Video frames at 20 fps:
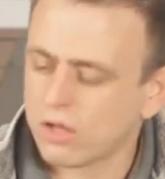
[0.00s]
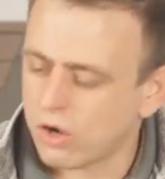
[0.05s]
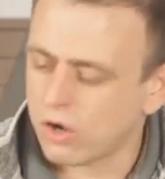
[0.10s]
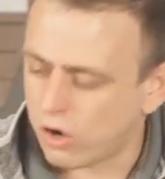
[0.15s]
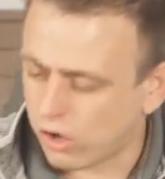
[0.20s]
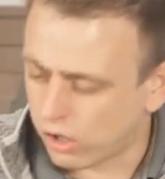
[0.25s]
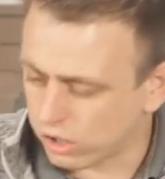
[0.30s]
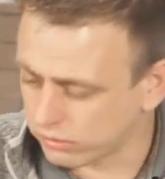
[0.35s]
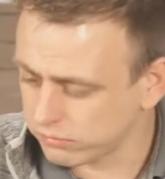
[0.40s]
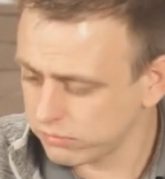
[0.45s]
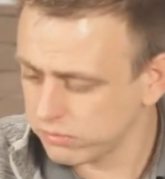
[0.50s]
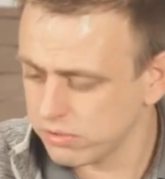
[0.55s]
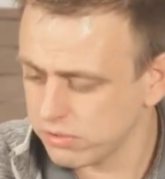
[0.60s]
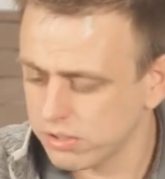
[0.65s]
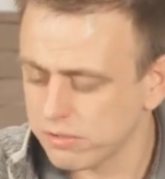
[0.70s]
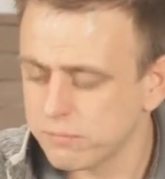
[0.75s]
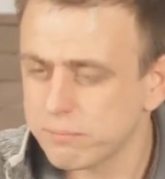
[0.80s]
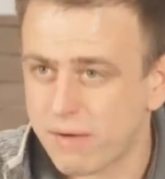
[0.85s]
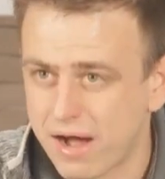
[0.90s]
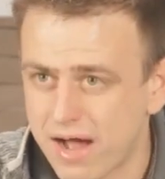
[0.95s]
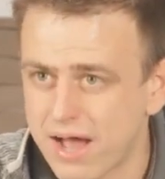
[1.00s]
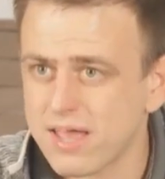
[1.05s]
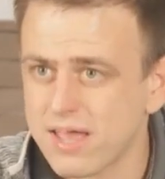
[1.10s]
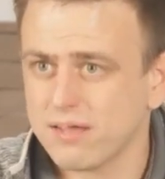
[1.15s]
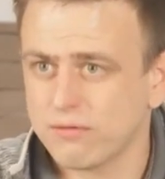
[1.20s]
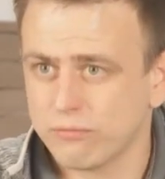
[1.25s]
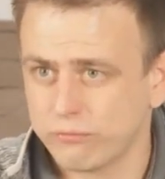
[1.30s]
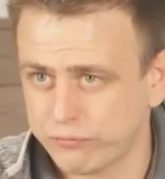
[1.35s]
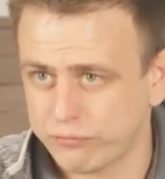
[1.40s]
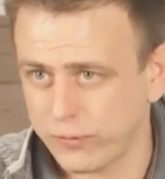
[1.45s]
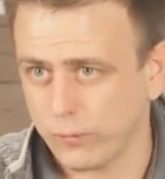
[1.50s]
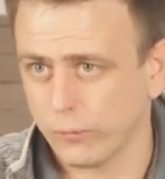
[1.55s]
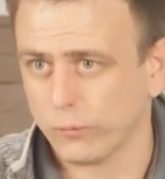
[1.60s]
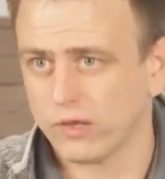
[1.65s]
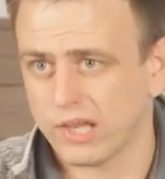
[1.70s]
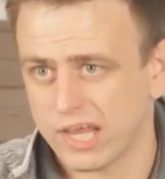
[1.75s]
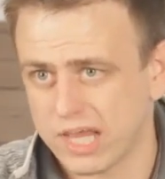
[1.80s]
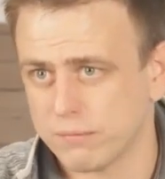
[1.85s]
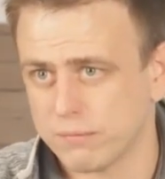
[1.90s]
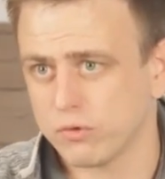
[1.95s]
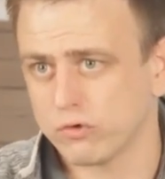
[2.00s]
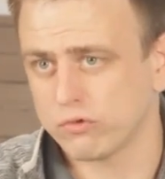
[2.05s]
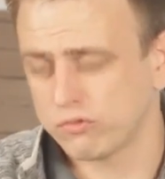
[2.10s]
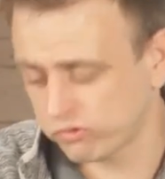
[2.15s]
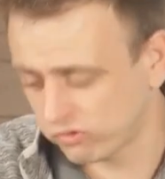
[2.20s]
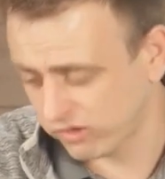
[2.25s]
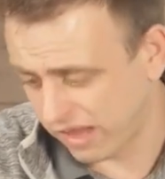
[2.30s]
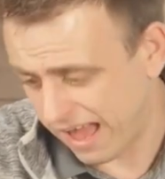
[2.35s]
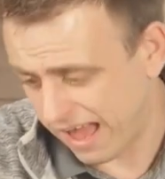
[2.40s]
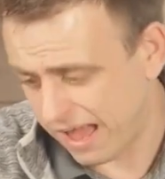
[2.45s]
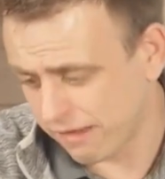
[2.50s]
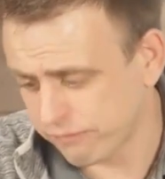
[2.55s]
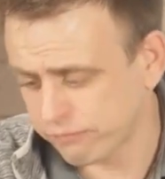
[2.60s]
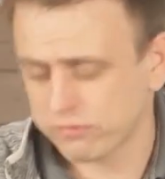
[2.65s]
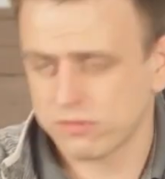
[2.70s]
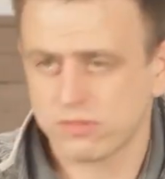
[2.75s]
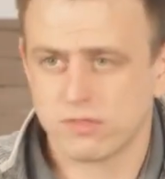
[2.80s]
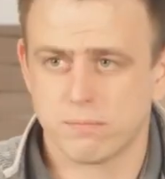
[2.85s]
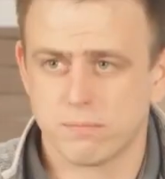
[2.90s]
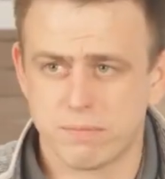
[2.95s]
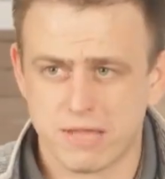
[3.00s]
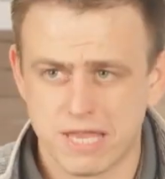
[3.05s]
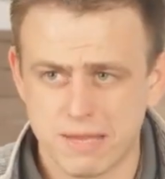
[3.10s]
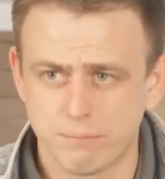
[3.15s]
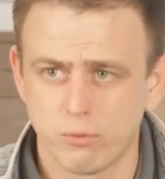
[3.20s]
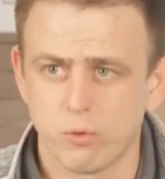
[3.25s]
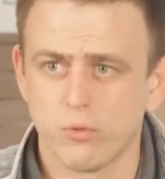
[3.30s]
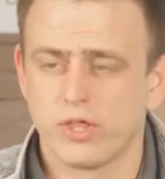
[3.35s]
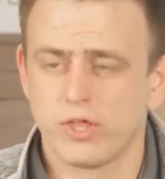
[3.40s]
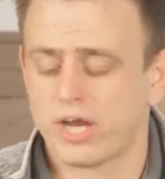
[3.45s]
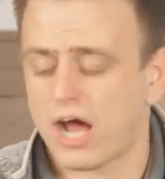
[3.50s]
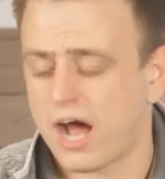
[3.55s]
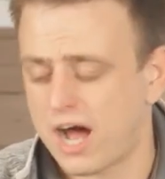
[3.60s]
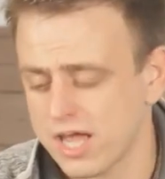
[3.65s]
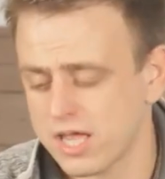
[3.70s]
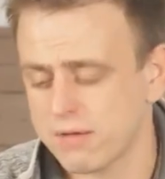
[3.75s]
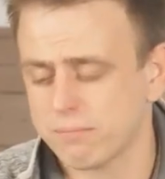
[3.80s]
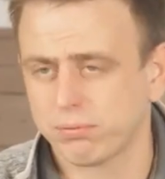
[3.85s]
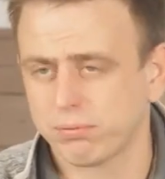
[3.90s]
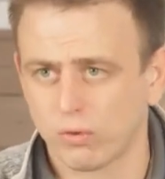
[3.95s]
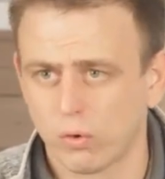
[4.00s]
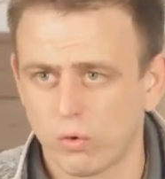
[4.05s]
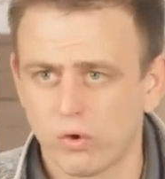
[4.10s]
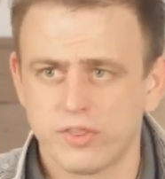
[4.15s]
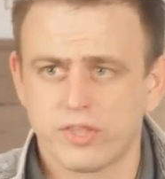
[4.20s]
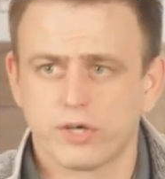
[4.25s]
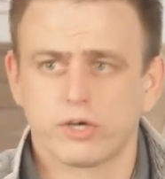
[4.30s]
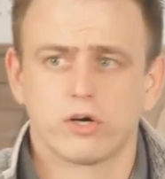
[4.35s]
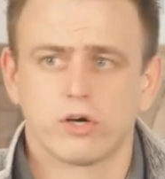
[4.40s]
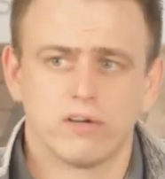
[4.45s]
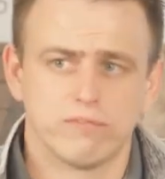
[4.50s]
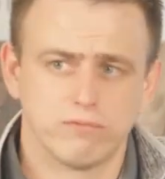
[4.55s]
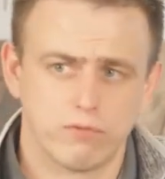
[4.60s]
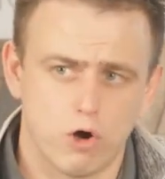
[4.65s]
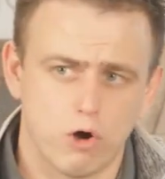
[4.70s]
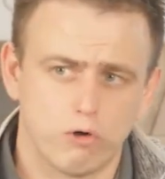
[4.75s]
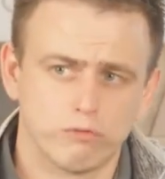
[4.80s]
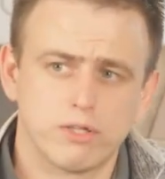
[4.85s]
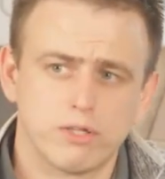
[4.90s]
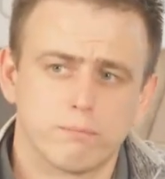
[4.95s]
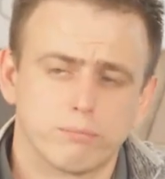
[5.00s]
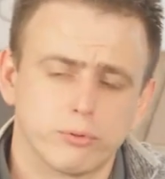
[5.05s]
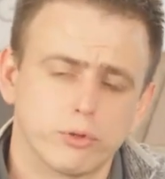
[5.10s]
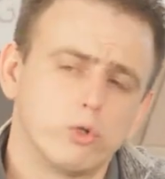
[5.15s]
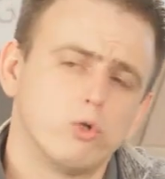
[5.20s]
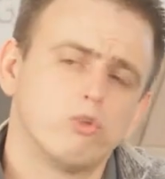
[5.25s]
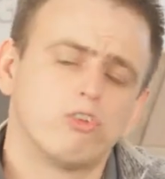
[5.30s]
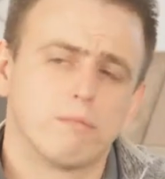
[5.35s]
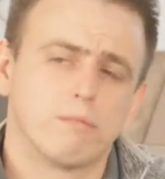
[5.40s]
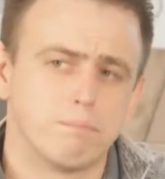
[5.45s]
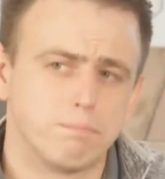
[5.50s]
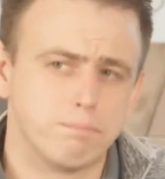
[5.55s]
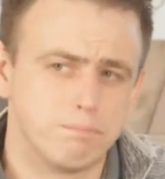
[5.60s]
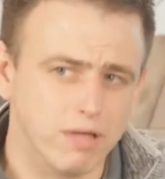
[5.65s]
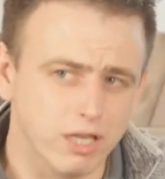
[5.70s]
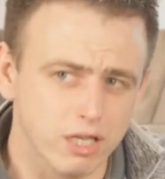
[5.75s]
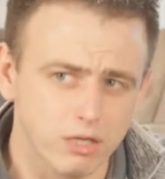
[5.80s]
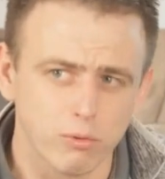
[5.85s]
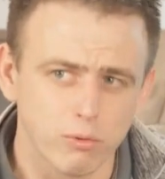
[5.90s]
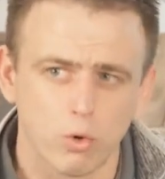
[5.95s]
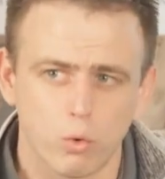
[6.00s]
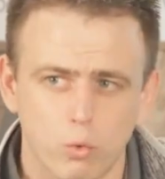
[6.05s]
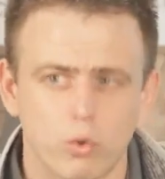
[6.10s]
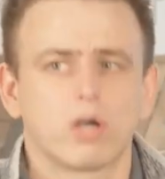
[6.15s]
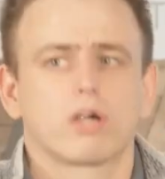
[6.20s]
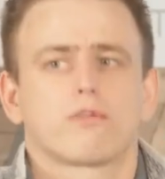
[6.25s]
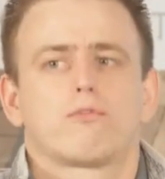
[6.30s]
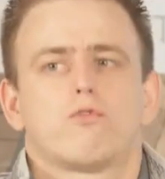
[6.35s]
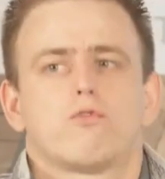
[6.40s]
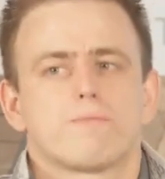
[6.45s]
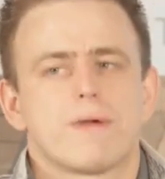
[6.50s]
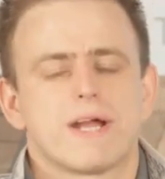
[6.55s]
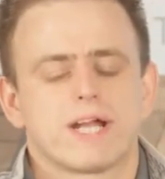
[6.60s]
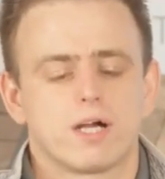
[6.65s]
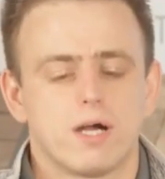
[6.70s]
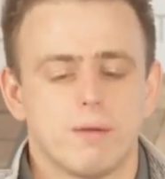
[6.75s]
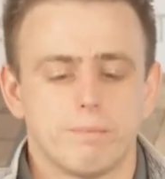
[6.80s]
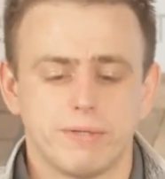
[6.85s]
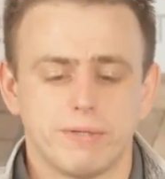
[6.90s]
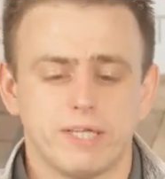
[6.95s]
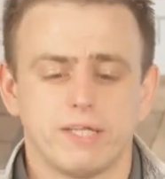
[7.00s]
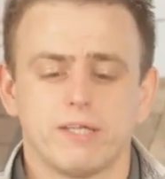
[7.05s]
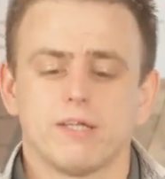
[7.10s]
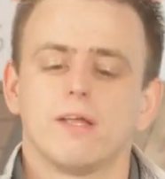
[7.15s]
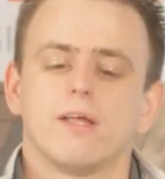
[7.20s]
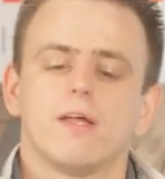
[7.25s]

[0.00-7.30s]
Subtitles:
on my field labor staff, the people that I employ that are involved in producing billable work for my company.